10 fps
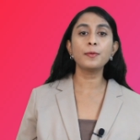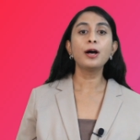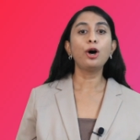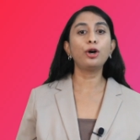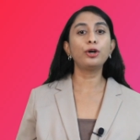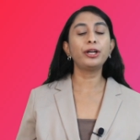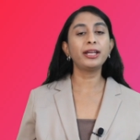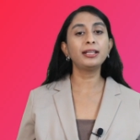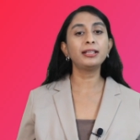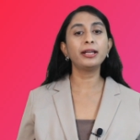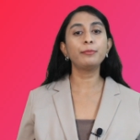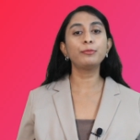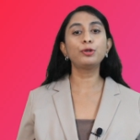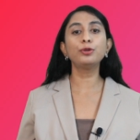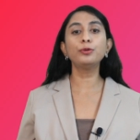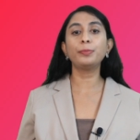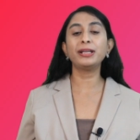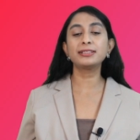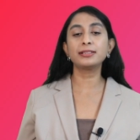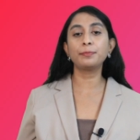or taking them to
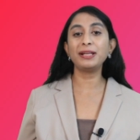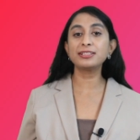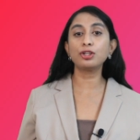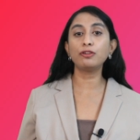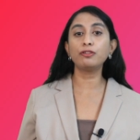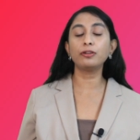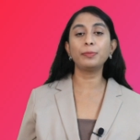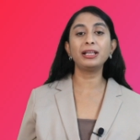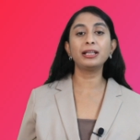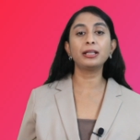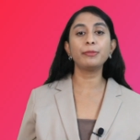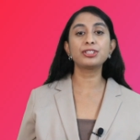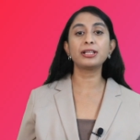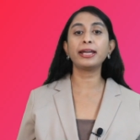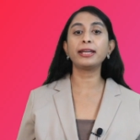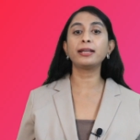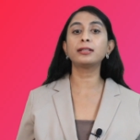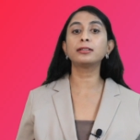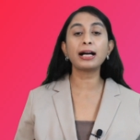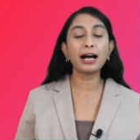places of a pilgrimage like the
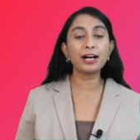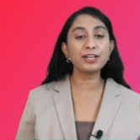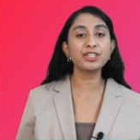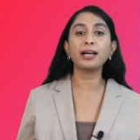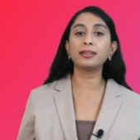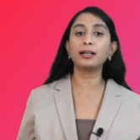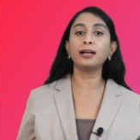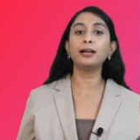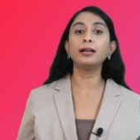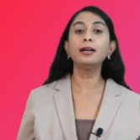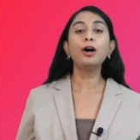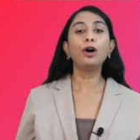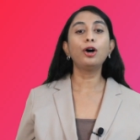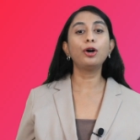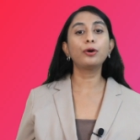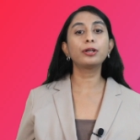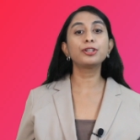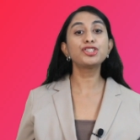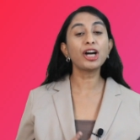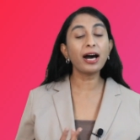Kashi Yatra or
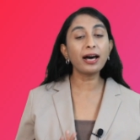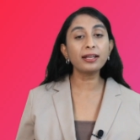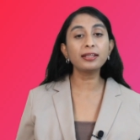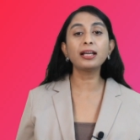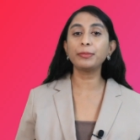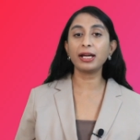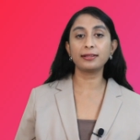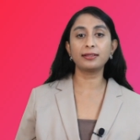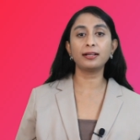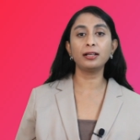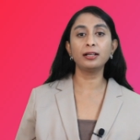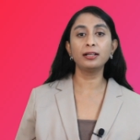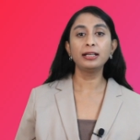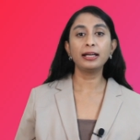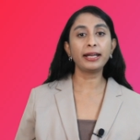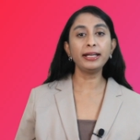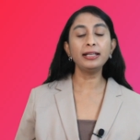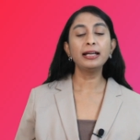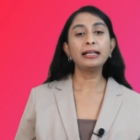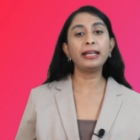Char Dham Yatra, right?
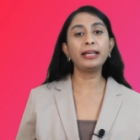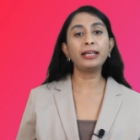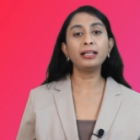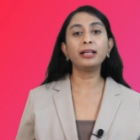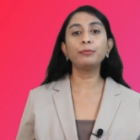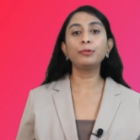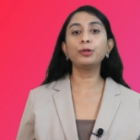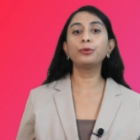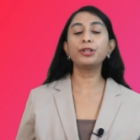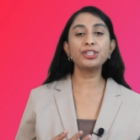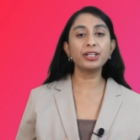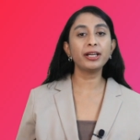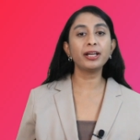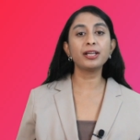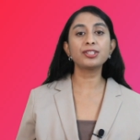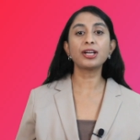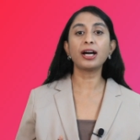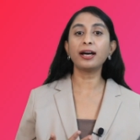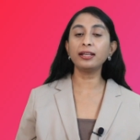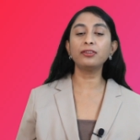Taking them to Rishikesh,
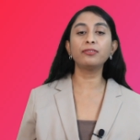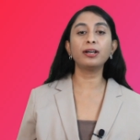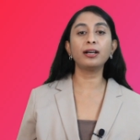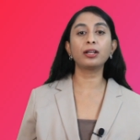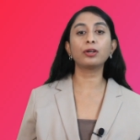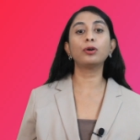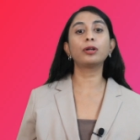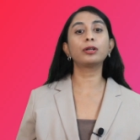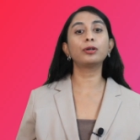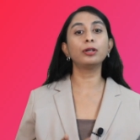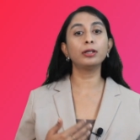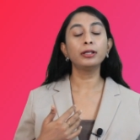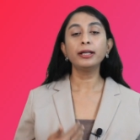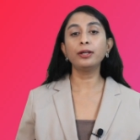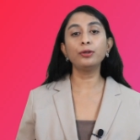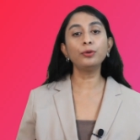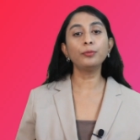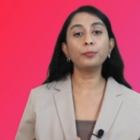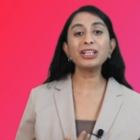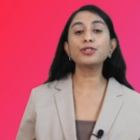Haridwar, or you know,
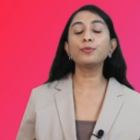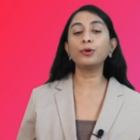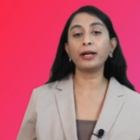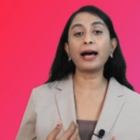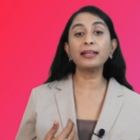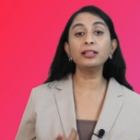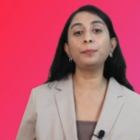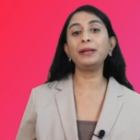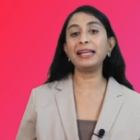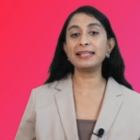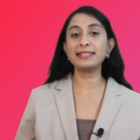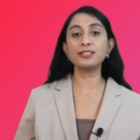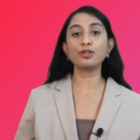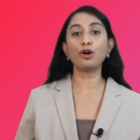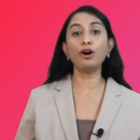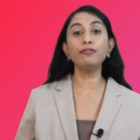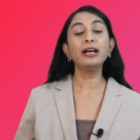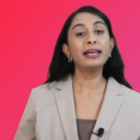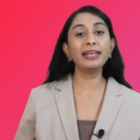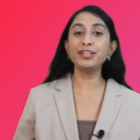much more other places of
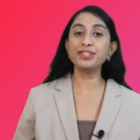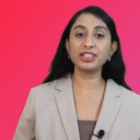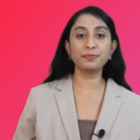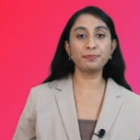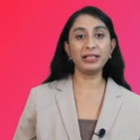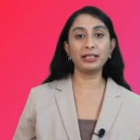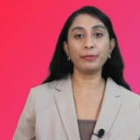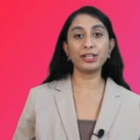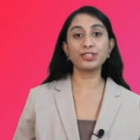religious pilgrimage.